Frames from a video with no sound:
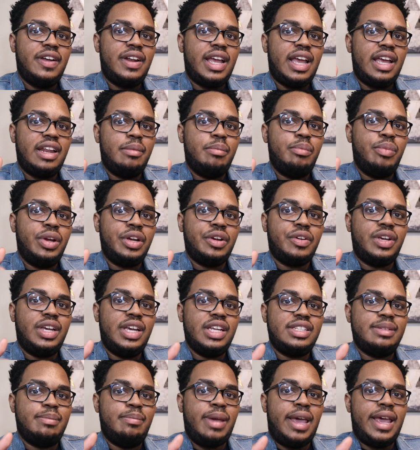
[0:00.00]
out how to bring her
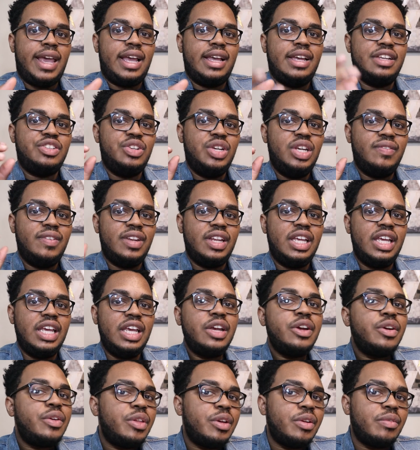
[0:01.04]
kids back, because you can
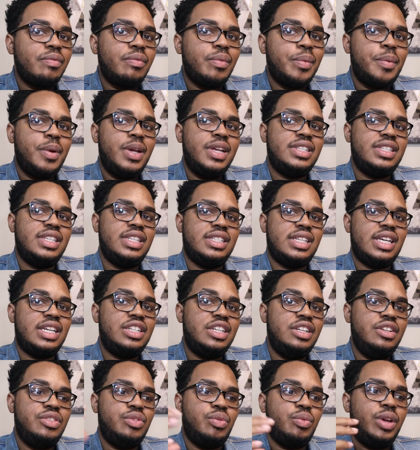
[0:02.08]
hear their voices as
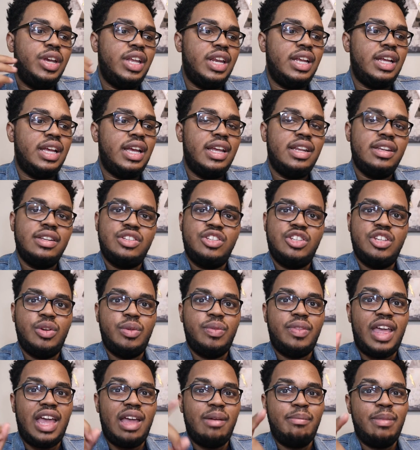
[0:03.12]
she's reading it. So
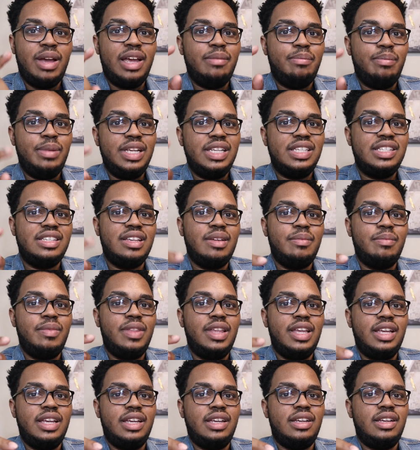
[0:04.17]
that might be
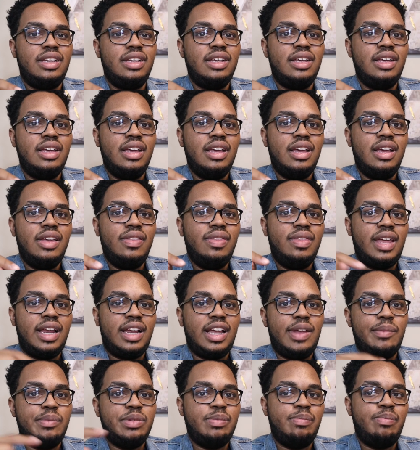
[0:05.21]
something that
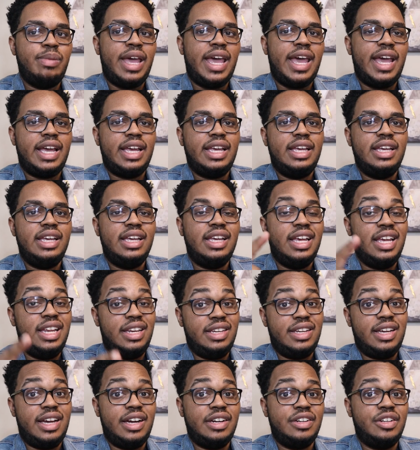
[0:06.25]
comes back
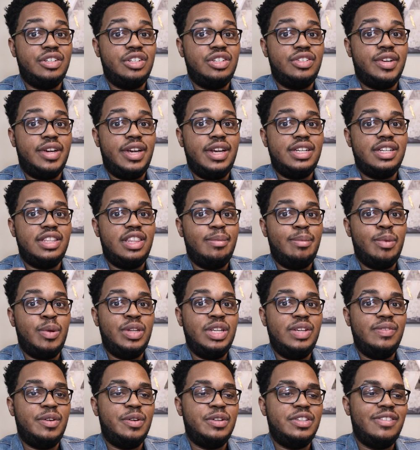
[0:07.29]
in Doctor Strange in the
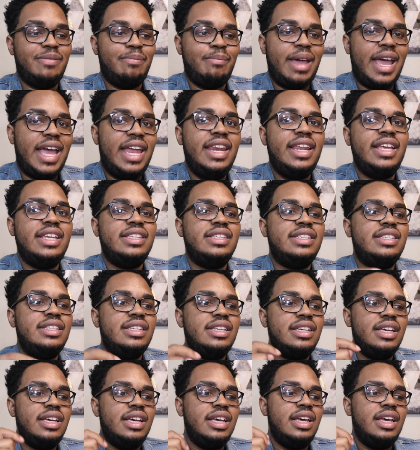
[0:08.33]
Multiverse of Madness.